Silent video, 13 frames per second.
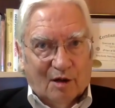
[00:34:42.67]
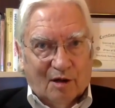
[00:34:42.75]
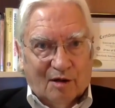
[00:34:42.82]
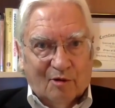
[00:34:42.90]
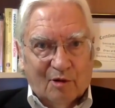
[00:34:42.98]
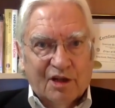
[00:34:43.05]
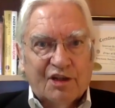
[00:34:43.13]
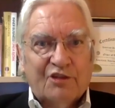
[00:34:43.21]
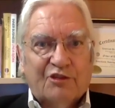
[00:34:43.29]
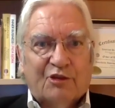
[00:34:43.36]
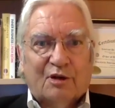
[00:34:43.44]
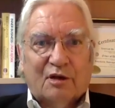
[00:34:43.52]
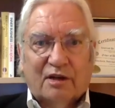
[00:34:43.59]
all wish
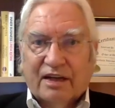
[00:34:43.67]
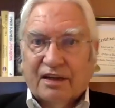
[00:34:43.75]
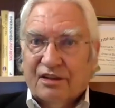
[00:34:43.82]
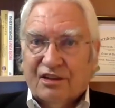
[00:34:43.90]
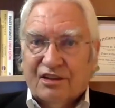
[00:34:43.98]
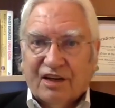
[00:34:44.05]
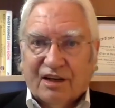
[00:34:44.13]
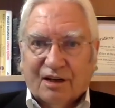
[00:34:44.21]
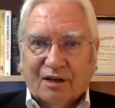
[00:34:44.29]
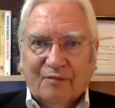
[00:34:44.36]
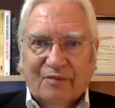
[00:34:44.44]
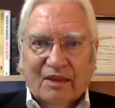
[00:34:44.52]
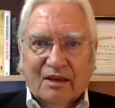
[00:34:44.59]
for and
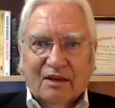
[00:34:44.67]
share